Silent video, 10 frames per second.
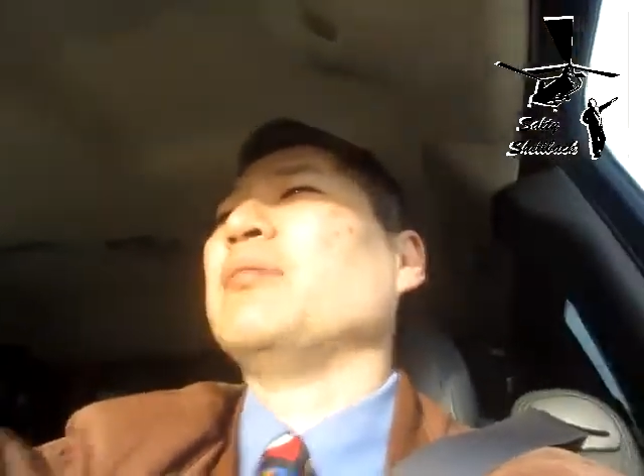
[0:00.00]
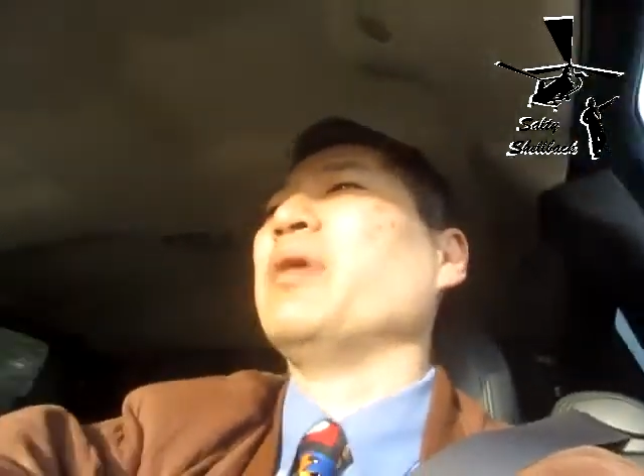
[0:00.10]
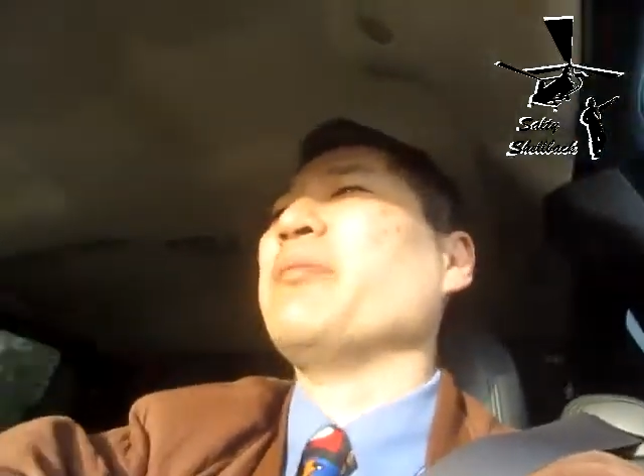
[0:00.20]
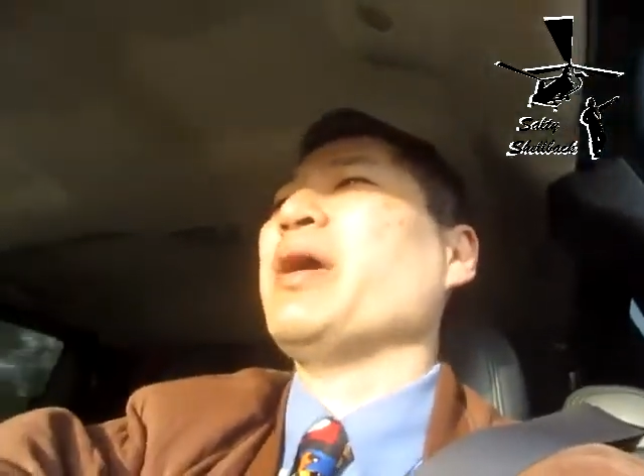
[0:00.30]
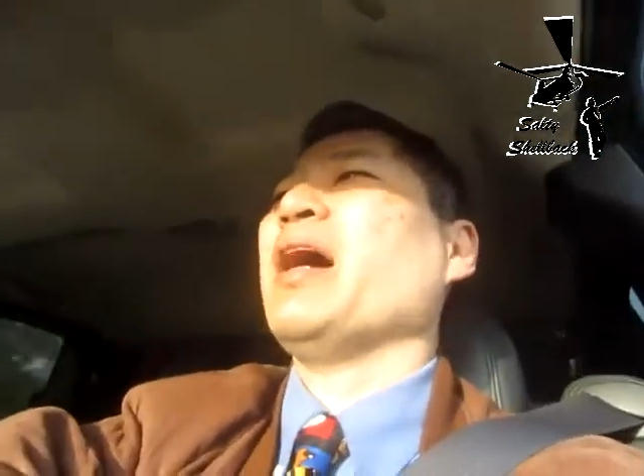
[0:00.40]

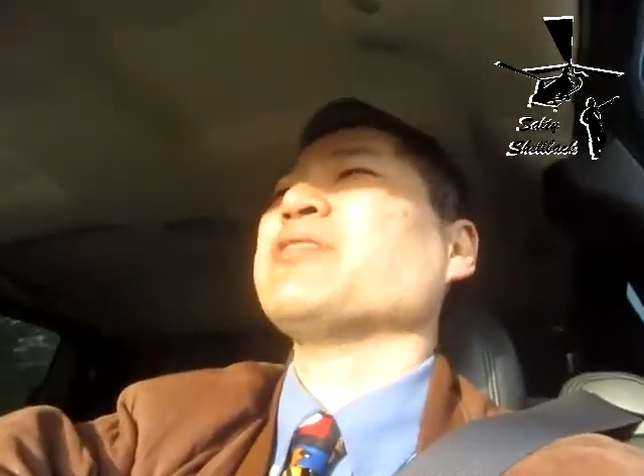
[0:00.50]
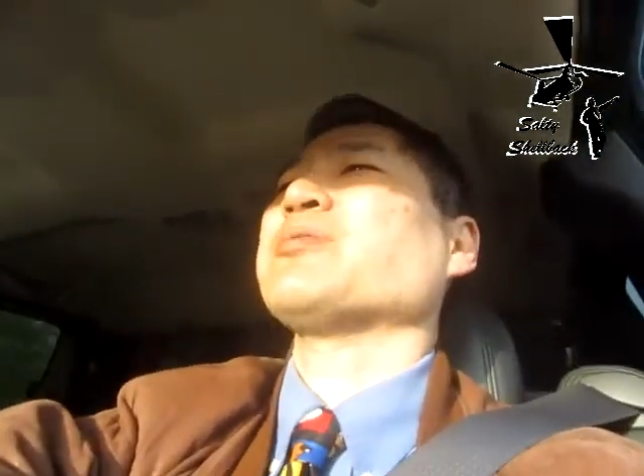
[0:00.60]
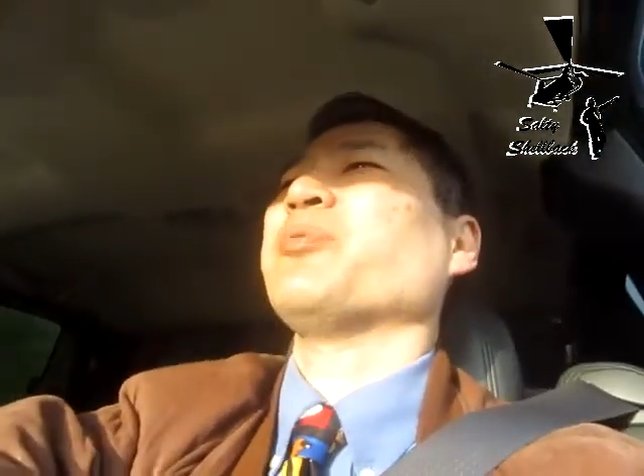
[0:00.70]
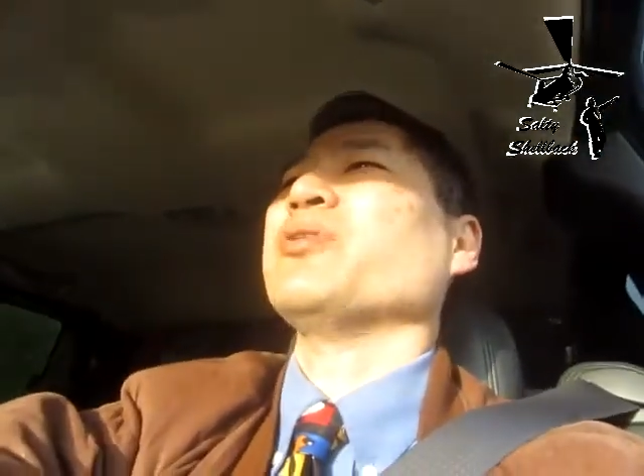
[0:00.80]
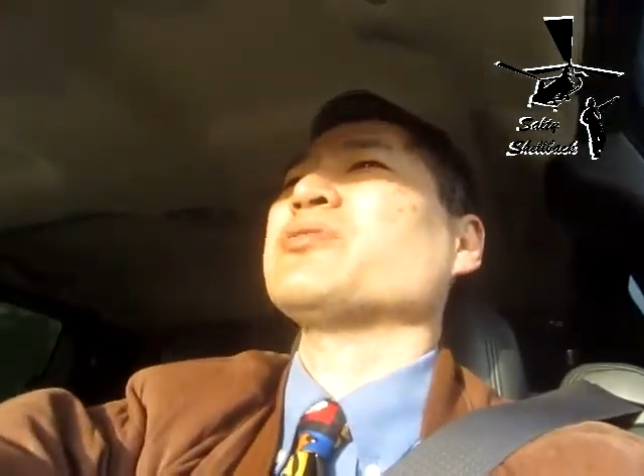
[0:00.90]
maybe ask
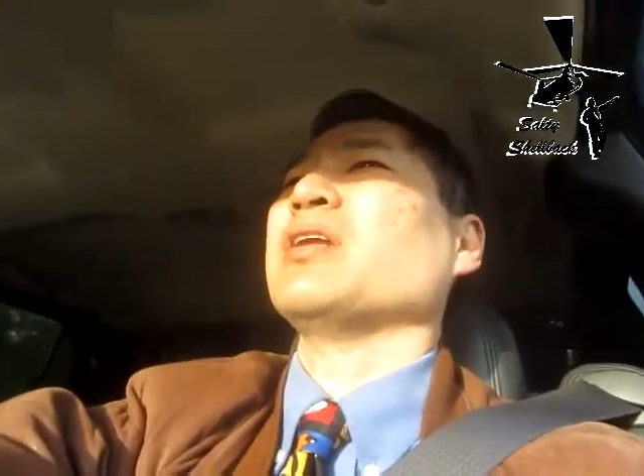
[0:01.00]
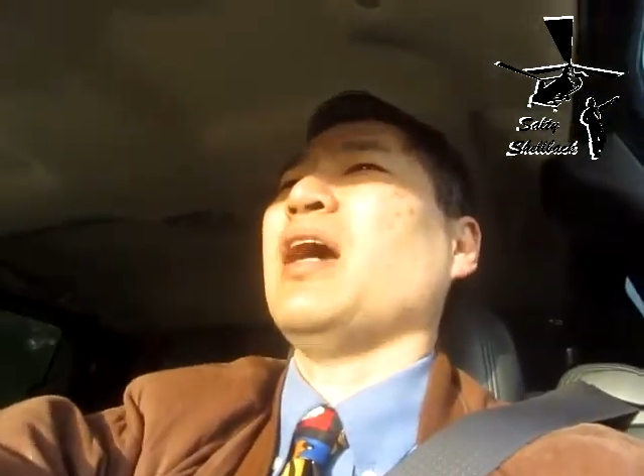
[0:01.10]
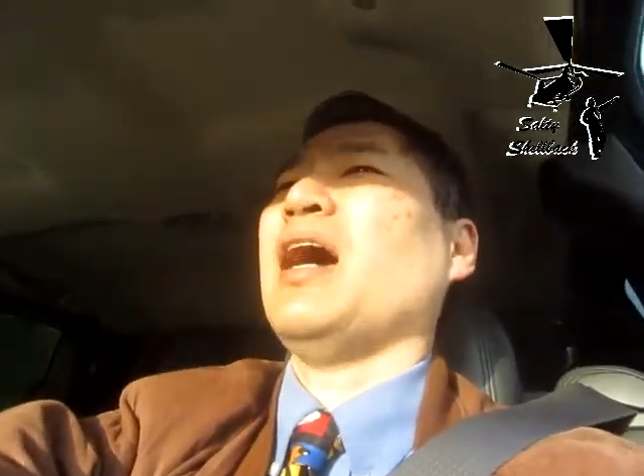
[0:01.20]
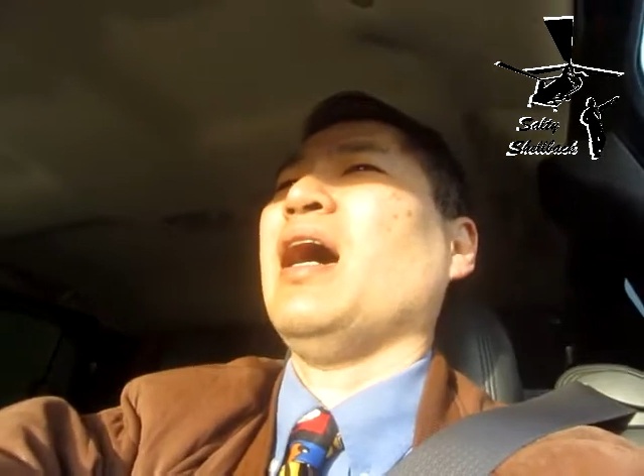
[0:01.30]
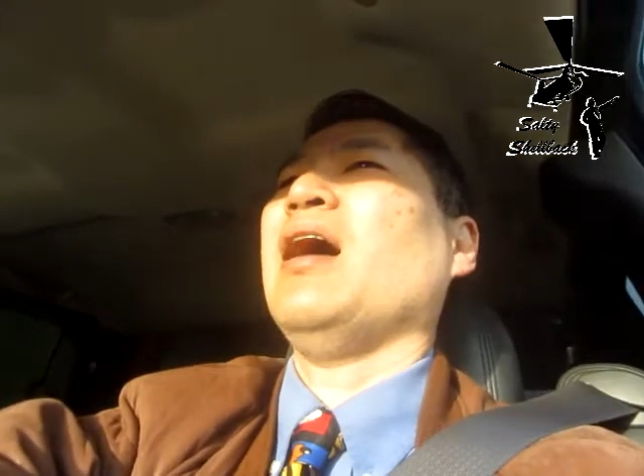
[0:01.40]
the person
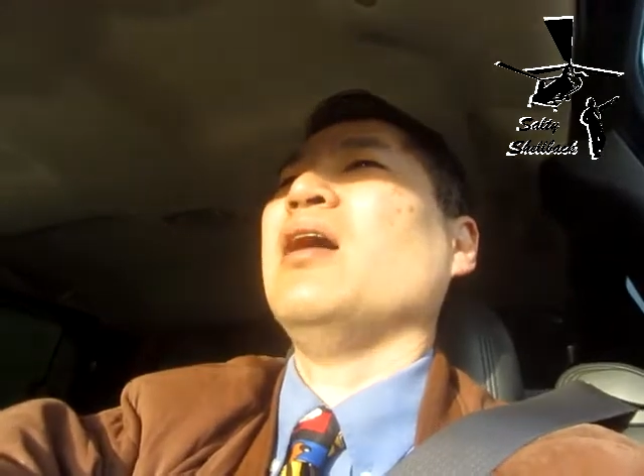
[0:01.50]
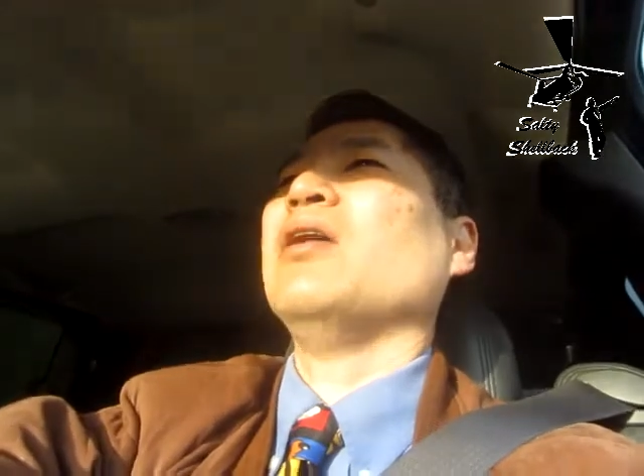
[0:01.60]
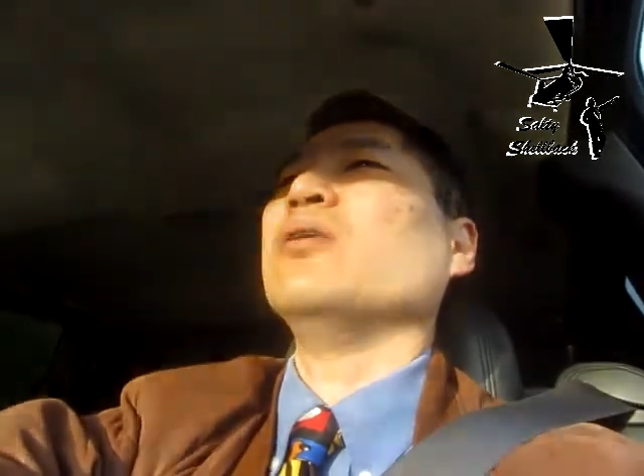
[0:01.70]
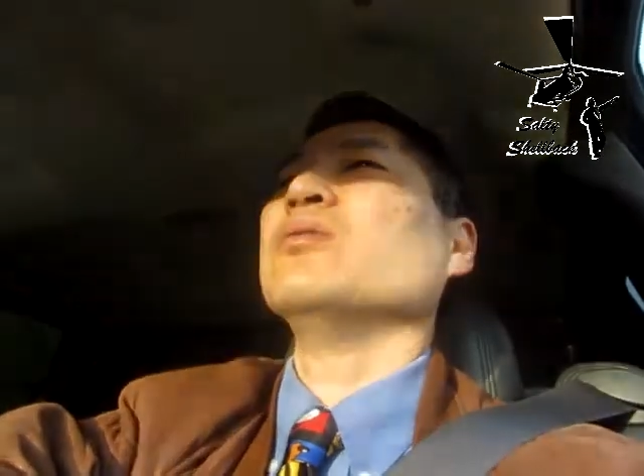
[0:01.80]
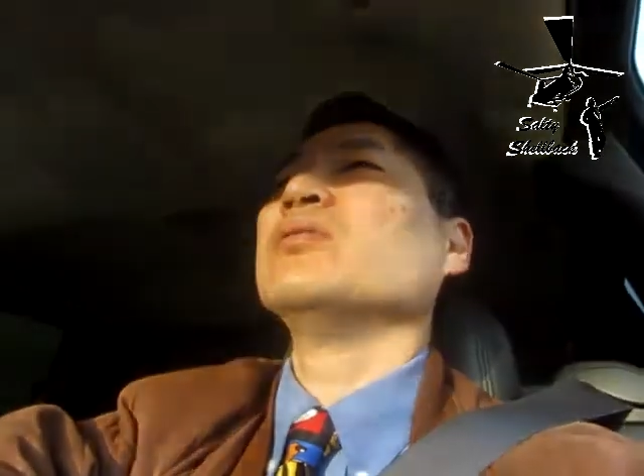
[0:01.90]

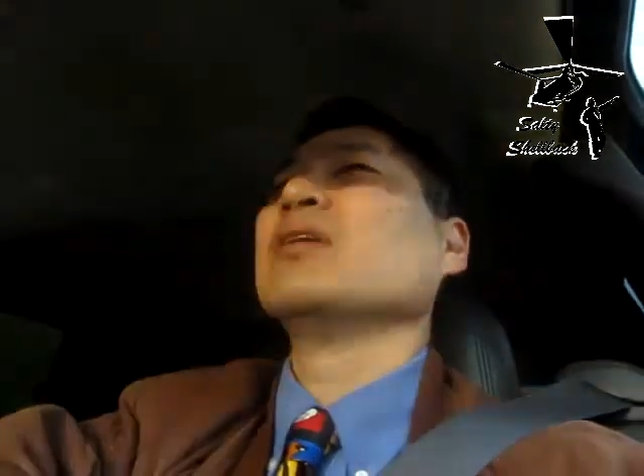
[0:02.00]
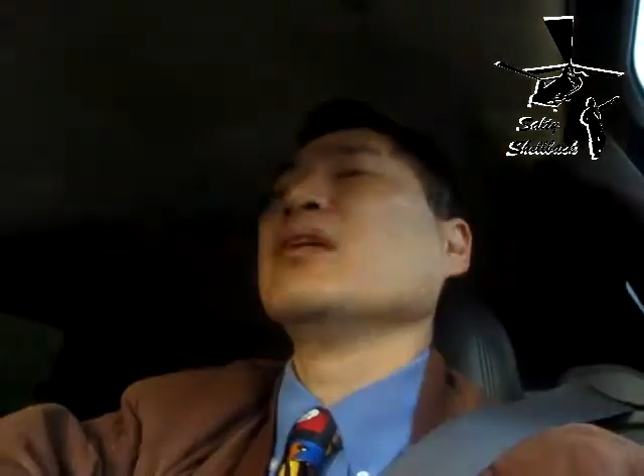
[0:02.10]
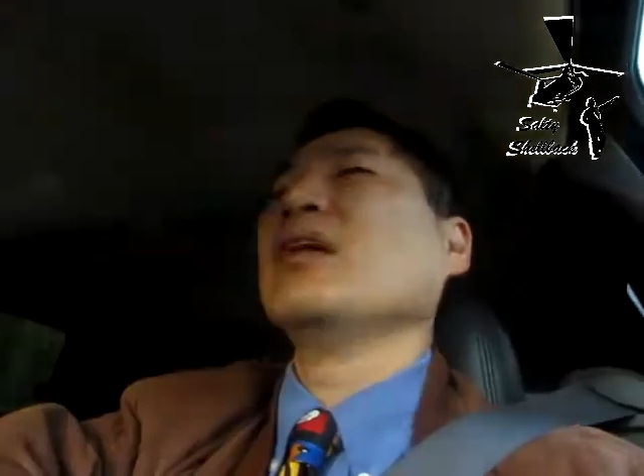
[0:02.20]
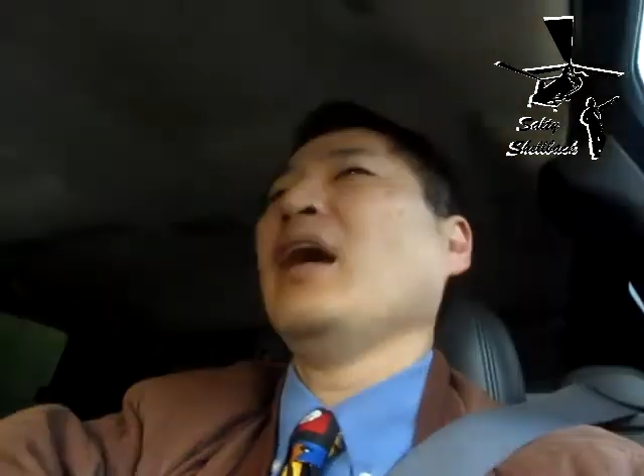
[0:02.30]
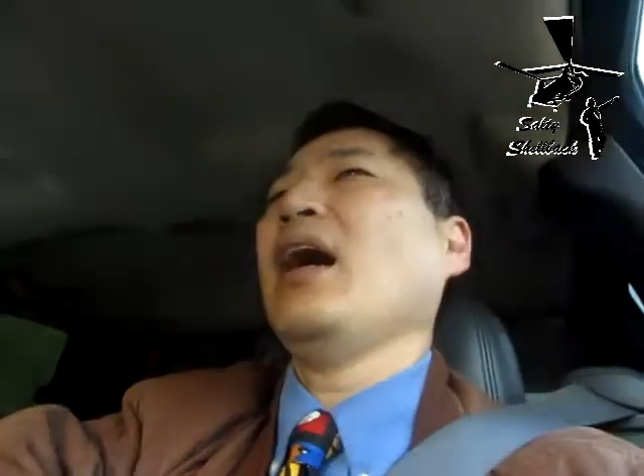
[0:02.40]
how
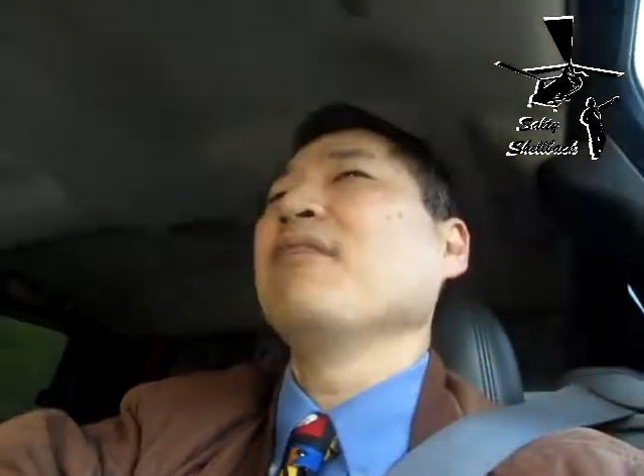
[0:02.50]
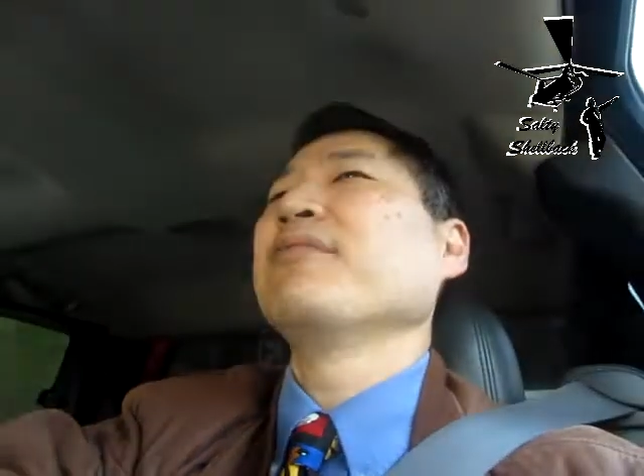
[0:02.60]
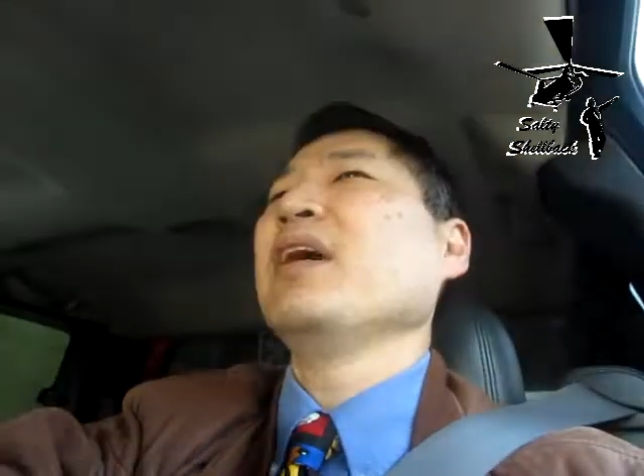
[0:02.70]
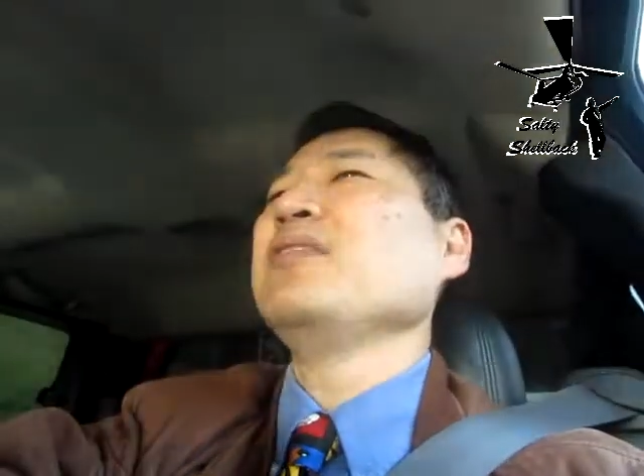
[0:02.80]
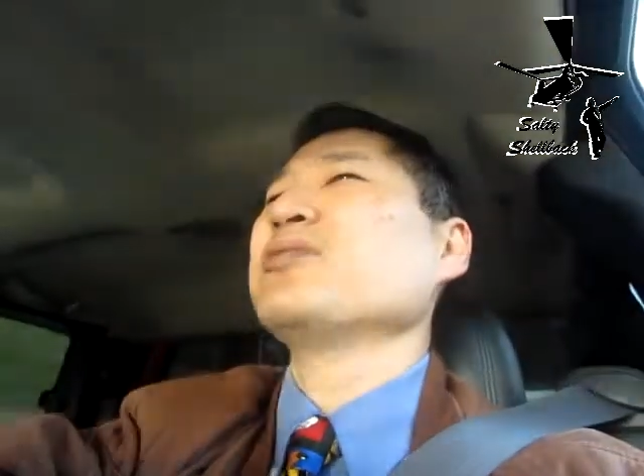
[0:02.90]
have they